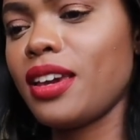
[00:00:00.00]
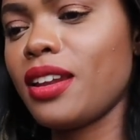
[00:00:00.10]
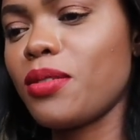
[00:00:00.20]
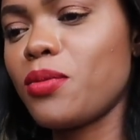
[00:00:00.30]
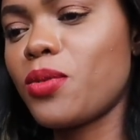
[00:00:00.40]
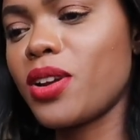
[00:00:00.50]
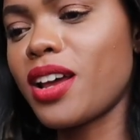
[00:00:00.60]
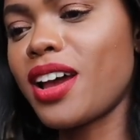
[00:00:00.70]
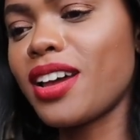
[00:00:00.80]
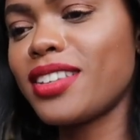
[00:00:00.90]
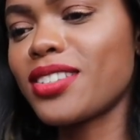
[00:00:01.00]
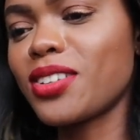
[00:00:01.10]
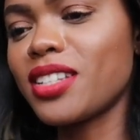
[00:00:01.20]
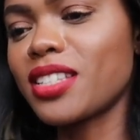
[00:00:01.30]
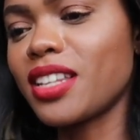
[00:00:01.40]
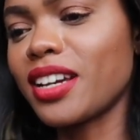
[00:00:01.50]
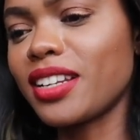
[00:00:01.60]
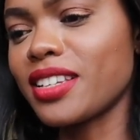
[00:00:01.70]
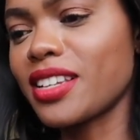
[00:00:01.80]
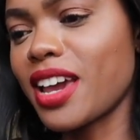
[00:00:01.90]
And when I saw this
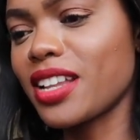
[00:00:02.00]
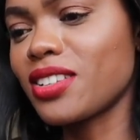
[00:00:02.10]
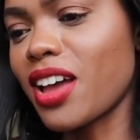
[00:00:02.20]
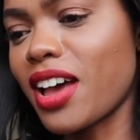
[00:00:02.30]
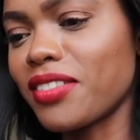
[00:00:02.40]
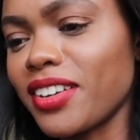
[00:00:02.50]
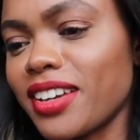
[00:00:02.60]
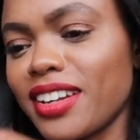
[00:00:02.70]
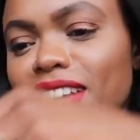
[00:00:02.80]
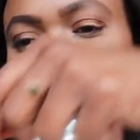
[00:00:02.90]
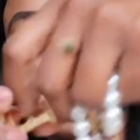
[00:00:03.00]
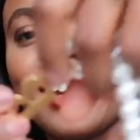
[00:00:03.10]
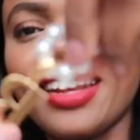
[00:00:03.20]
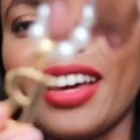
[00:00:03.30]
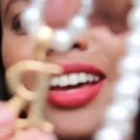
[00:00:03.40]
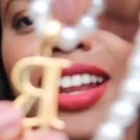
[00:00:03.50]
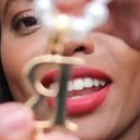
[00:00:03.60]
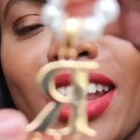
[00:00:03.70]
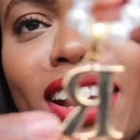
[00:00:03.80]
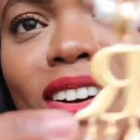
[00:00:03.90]
necklace, I had to have it. And
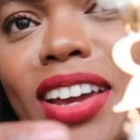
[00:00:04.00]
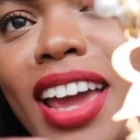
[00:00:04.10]
look